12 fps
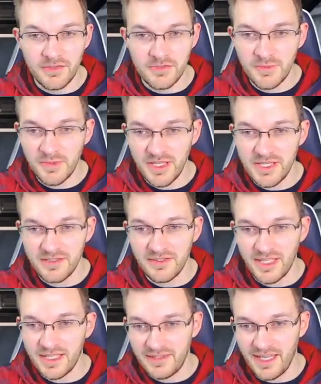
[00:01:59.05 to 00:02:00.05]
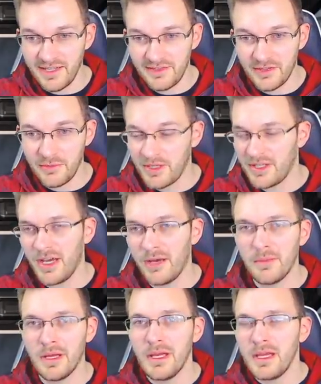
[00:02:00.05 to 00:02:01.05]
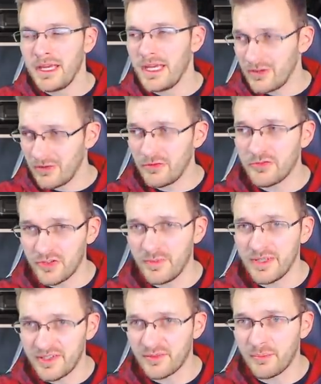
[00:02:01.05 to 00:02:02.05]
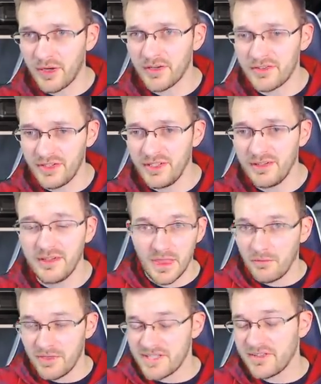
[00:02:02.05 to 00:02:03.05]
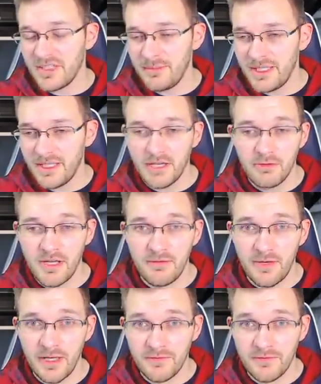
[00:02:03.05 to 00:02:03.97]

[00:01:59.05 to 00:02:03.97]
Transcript: and tribulations that it takes to become an ultimate Spartan, which is going to be a great way